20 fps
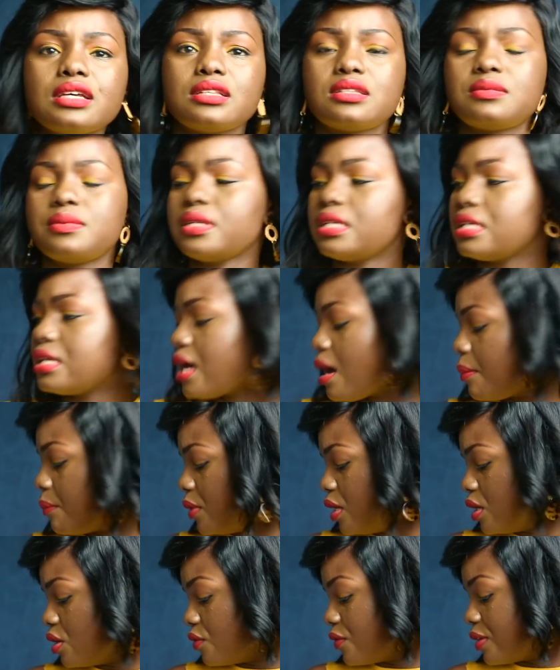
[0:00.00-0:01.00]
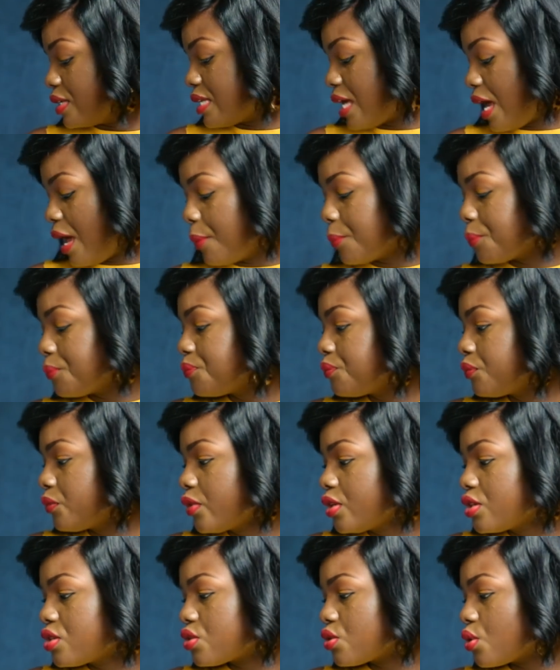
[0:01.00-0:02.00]
it's been happening over time
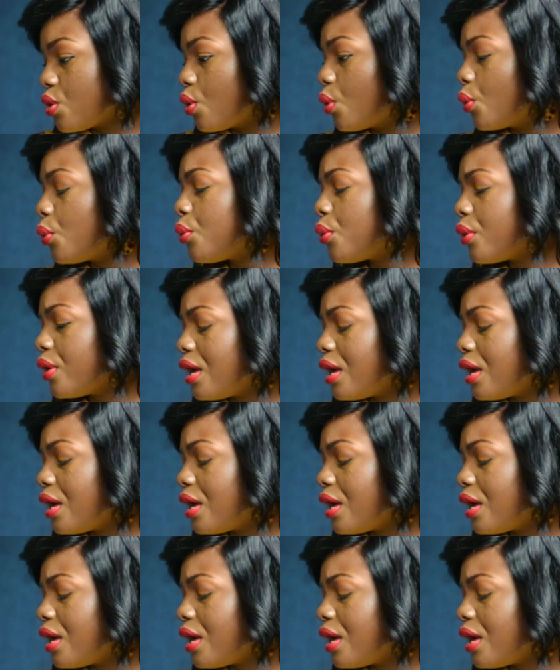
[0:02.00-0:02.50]
so